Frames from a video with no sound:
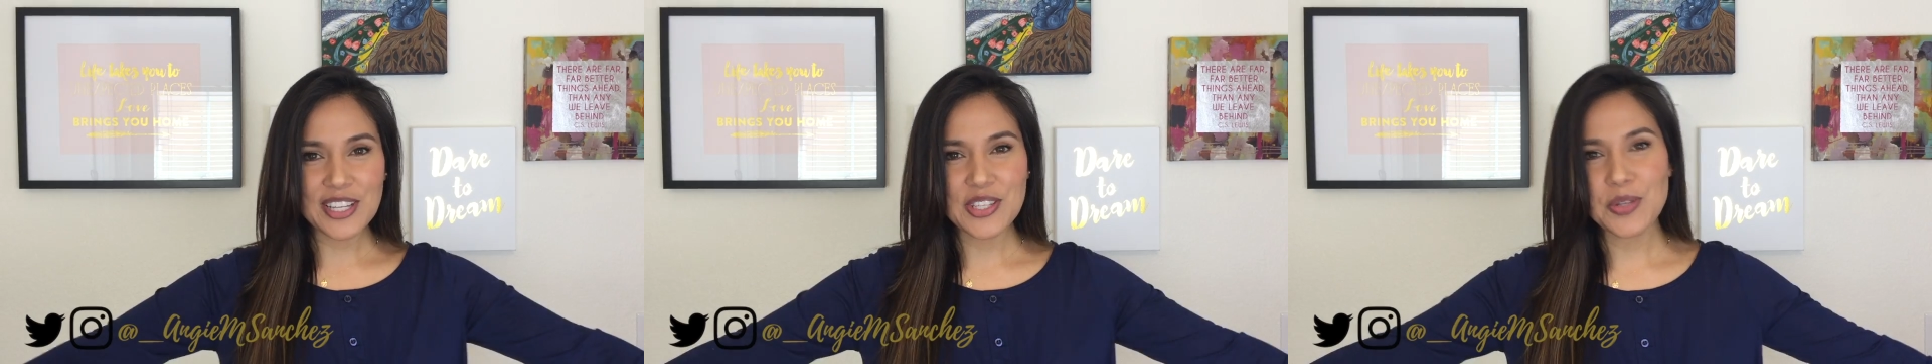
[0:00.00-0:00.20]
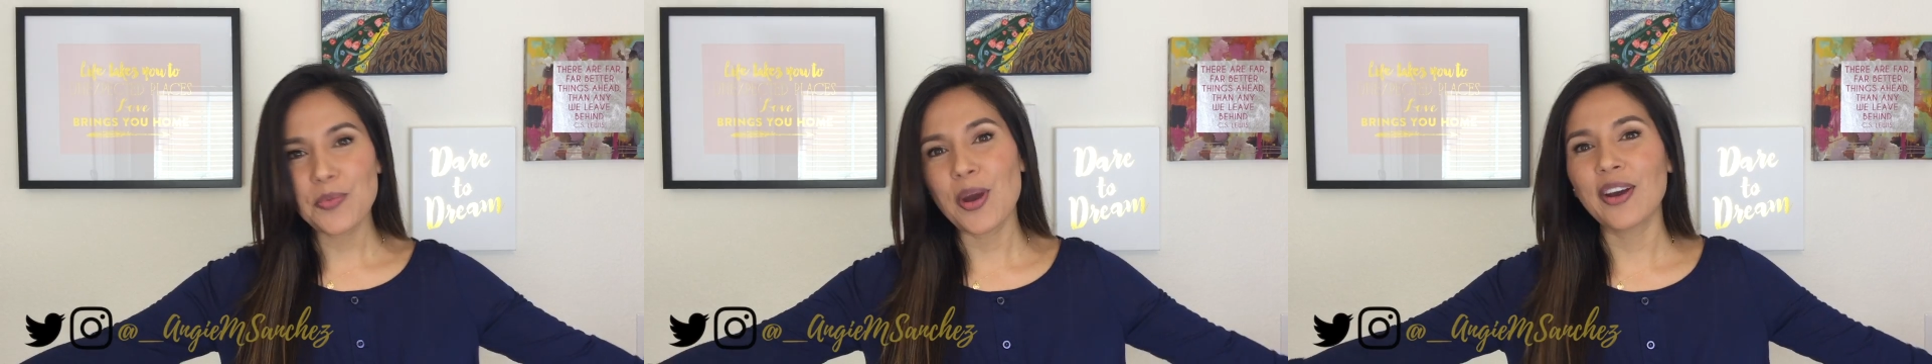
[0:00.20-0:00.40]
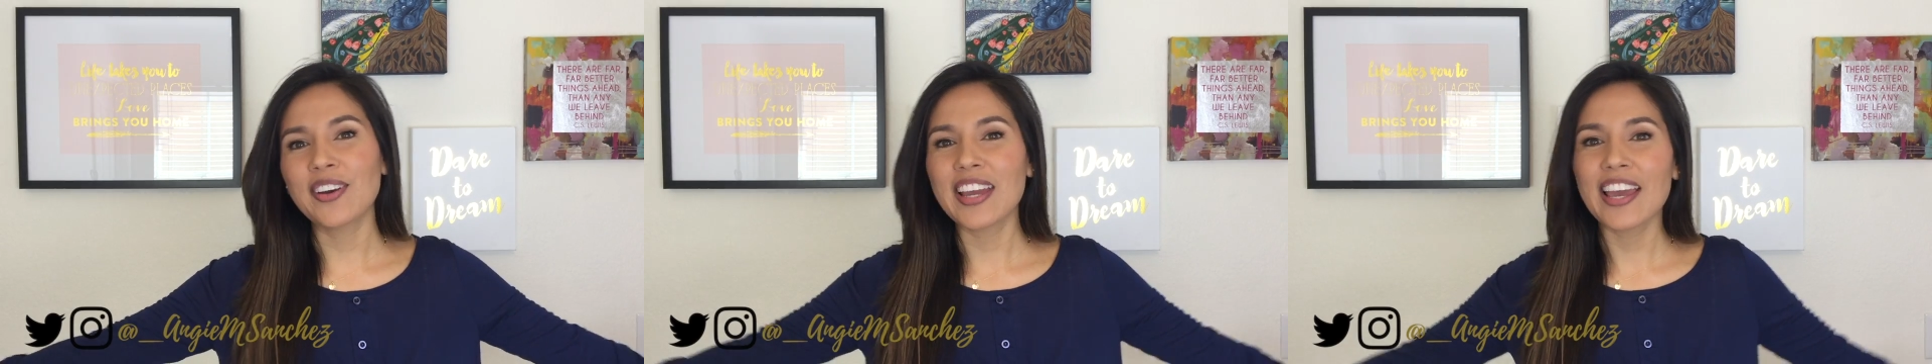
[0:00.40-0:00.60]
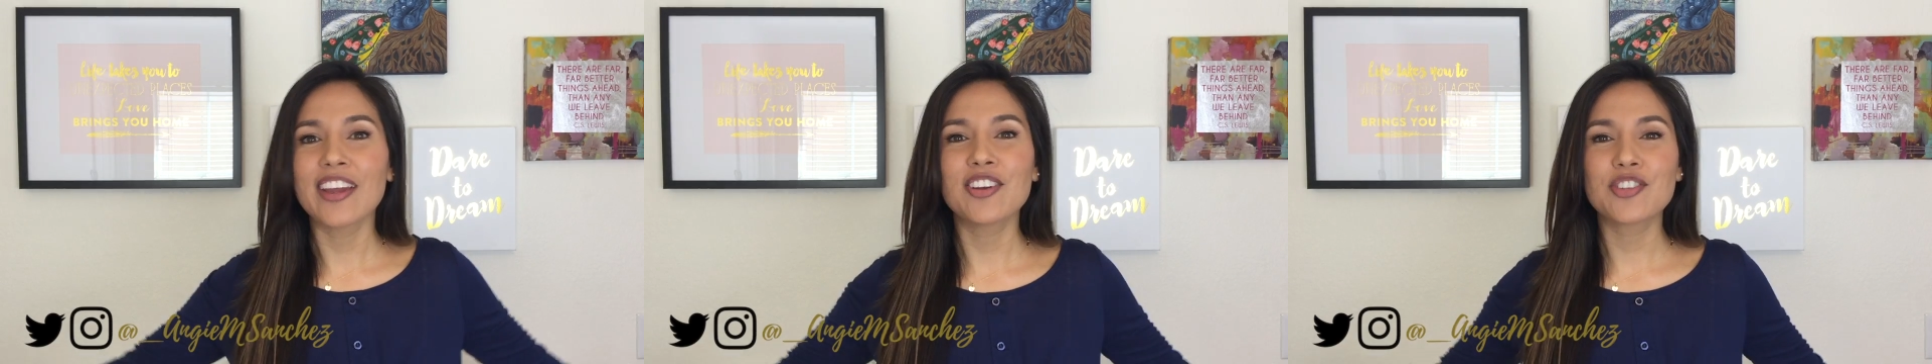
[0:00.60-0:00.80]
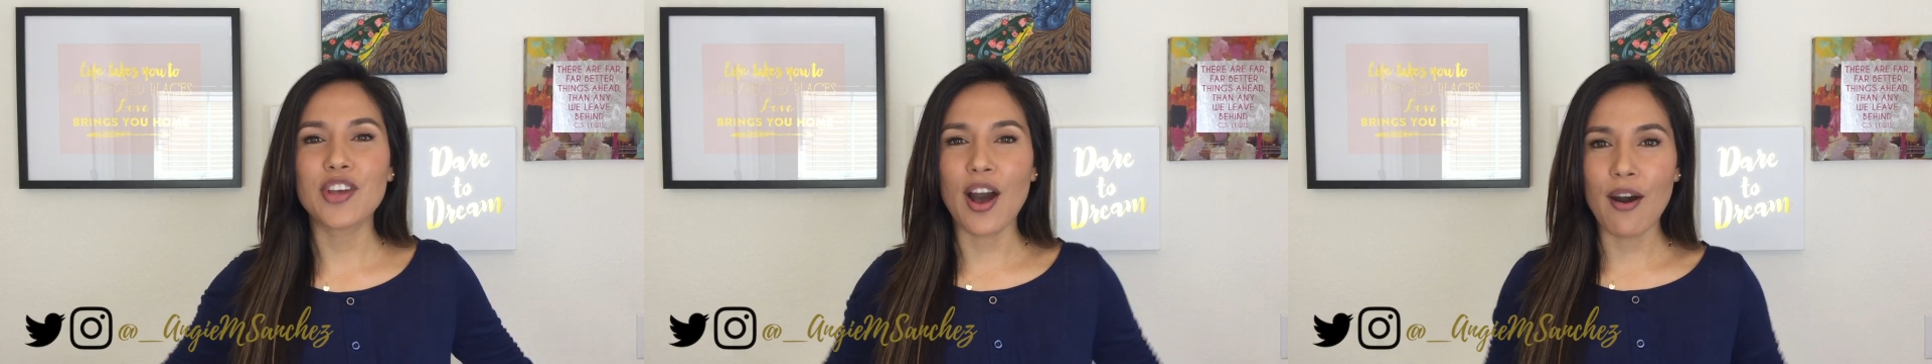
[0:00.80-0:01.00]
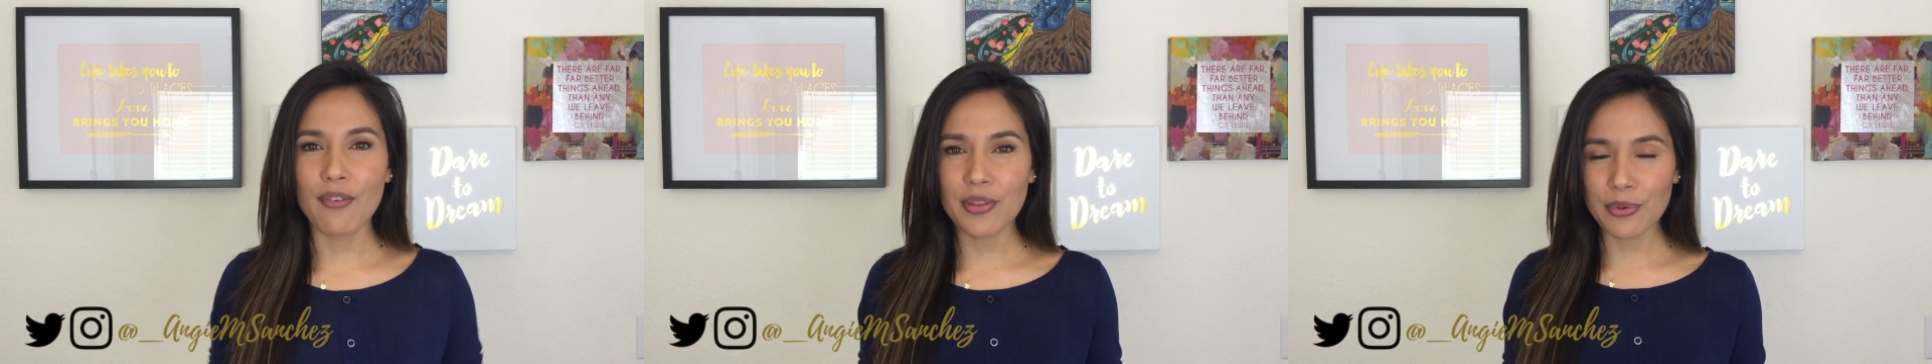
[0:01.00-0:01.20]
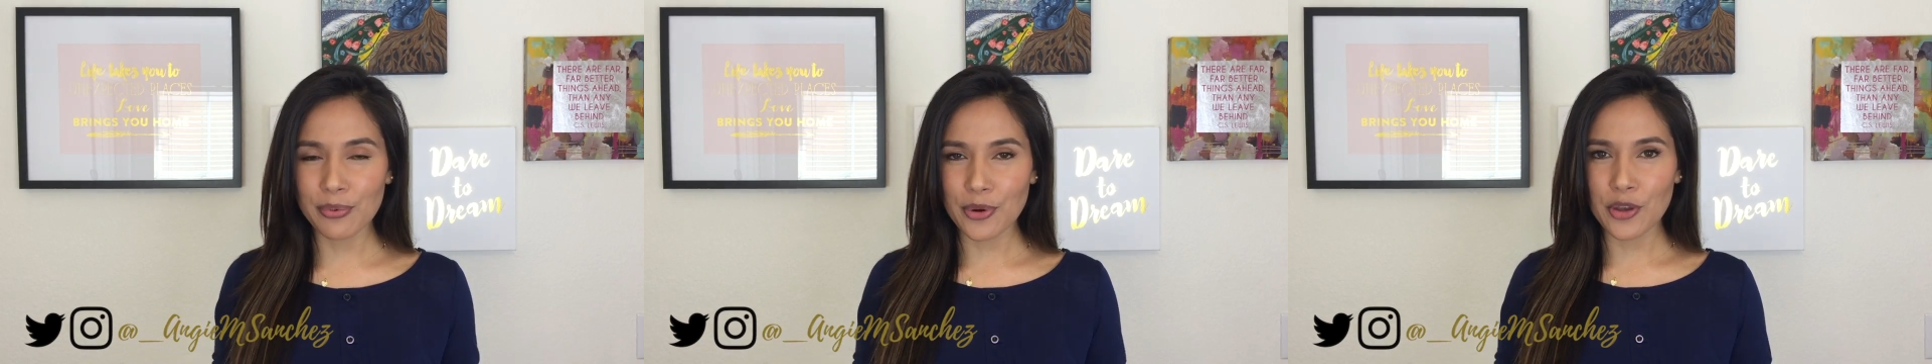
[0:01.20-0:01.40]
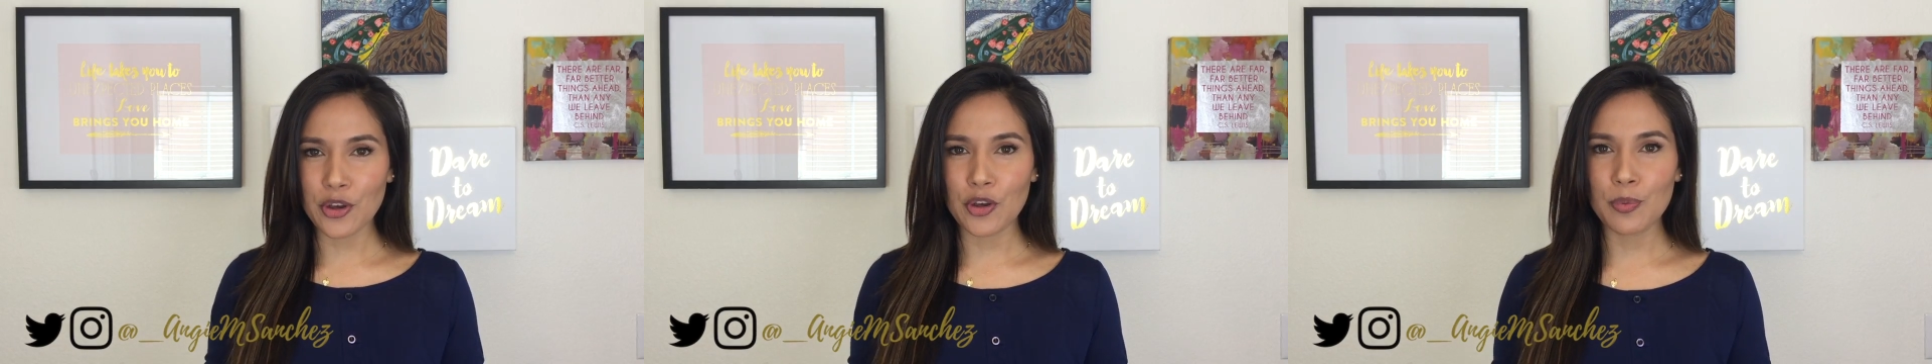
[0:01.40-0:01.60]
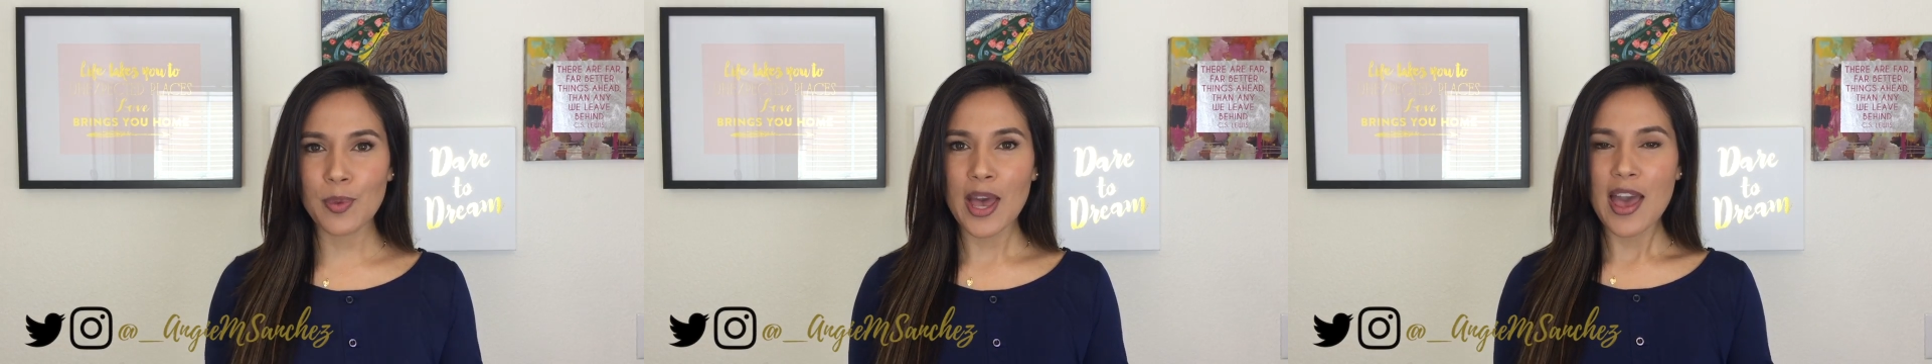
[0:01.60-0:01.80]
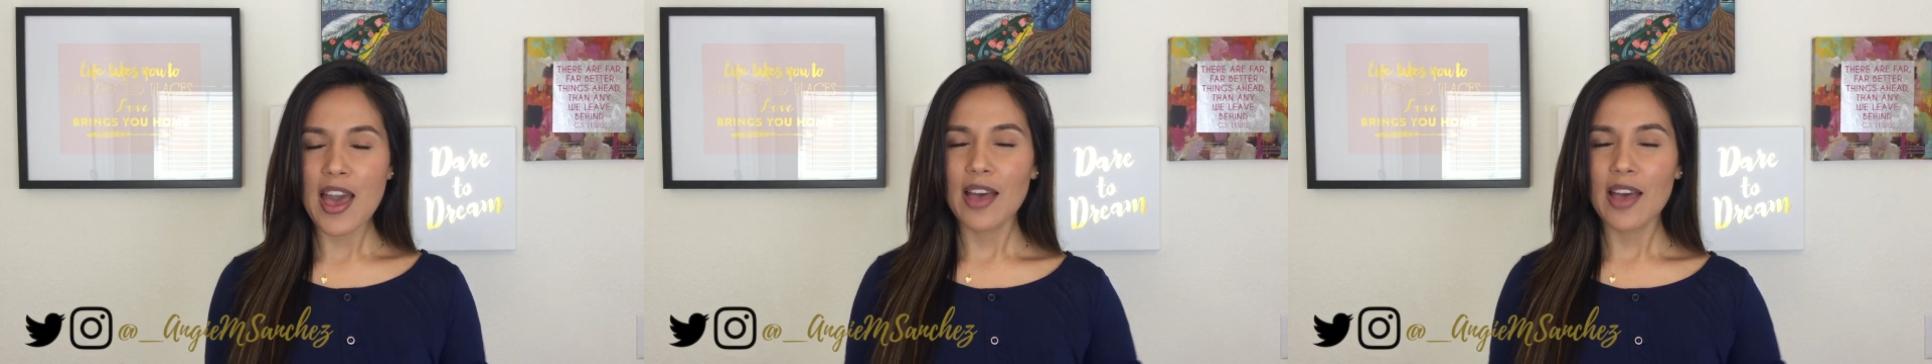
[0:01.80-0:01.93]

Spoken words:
square inch of the room